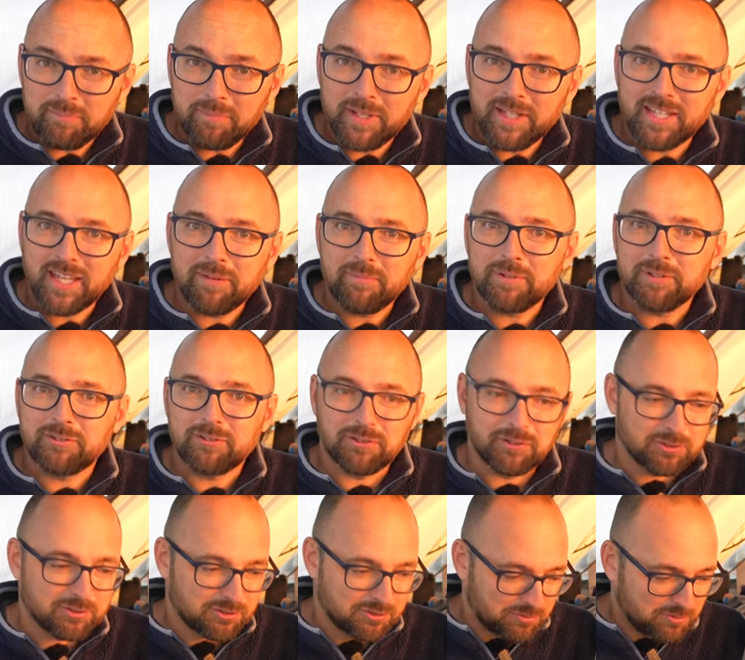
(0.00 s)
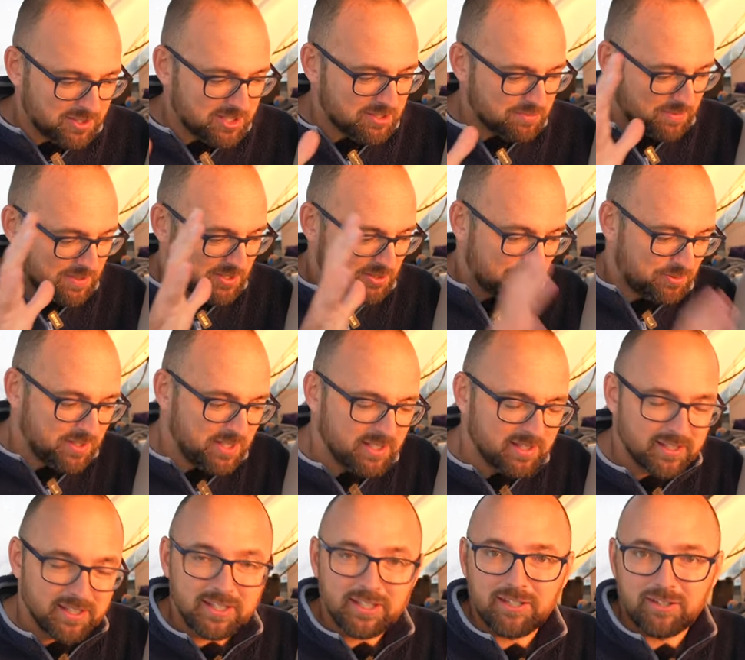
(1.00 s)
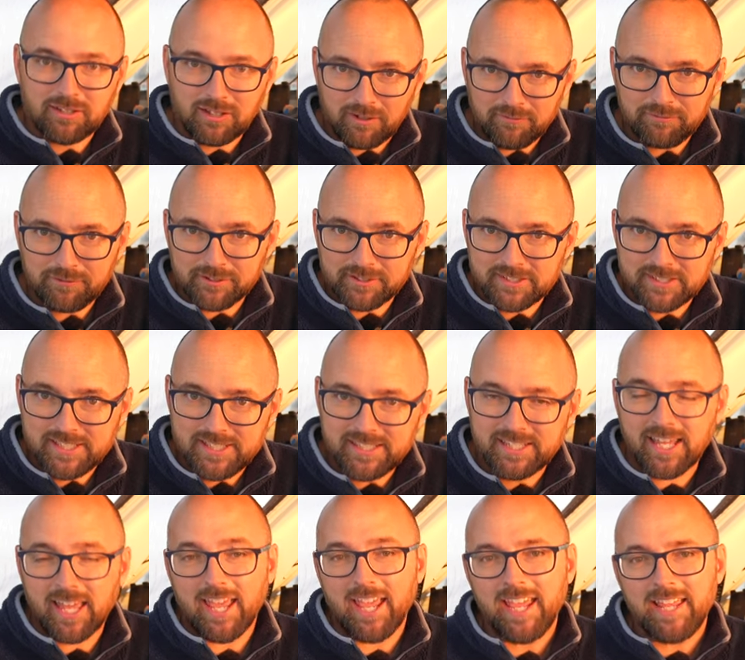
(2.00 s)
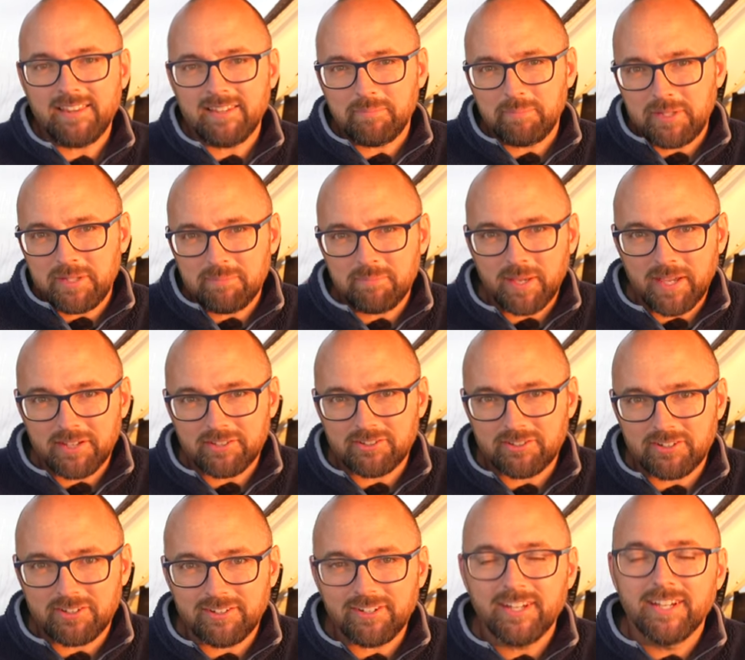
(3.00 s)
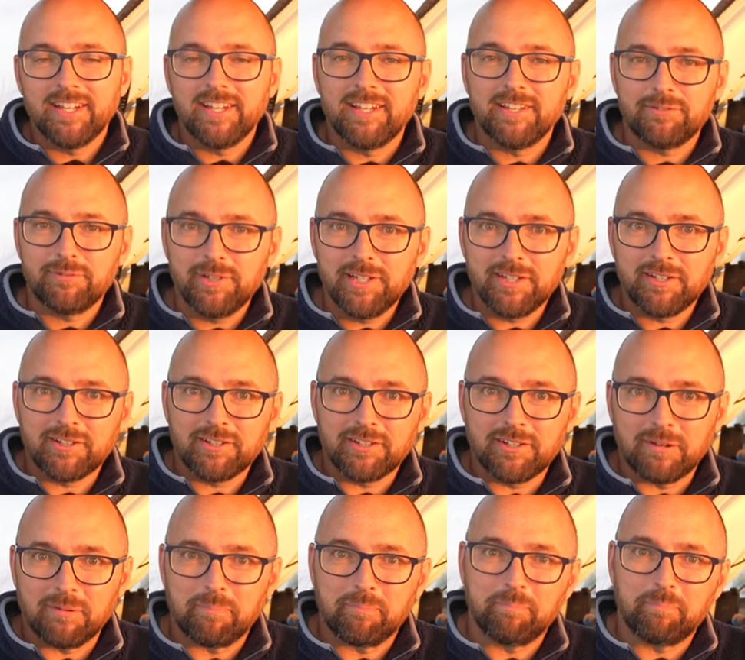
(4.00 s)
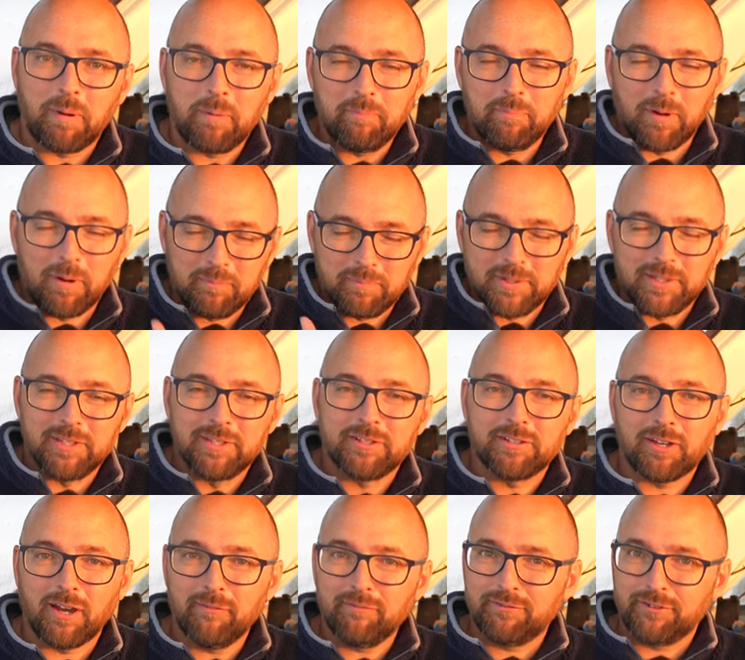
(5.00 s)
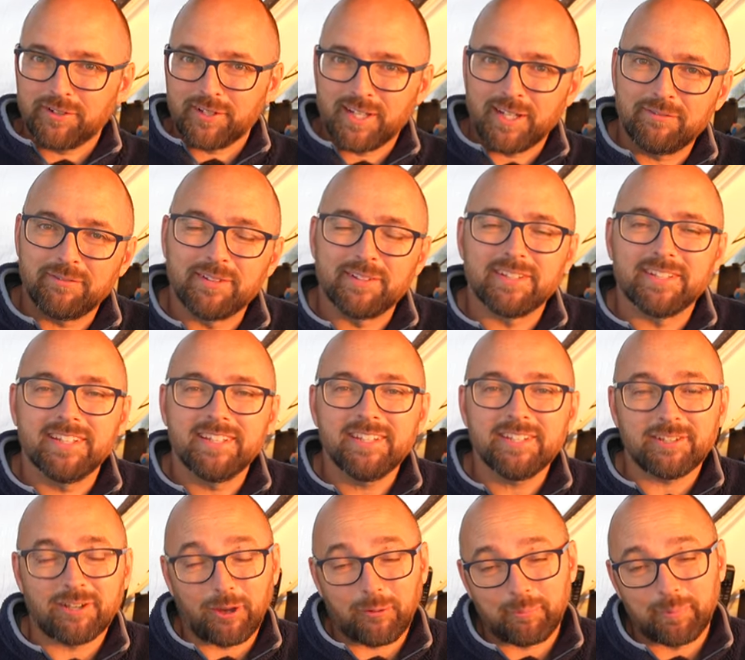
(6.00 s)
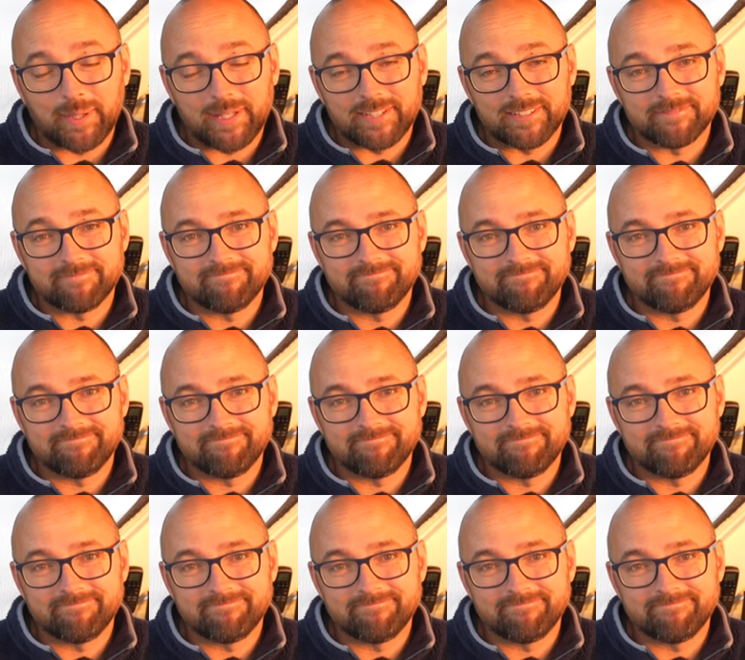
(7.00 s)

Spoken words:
being able to switch between the comfort seat and the beanbag chair is really gonna bump up the comfort level in the cockpit.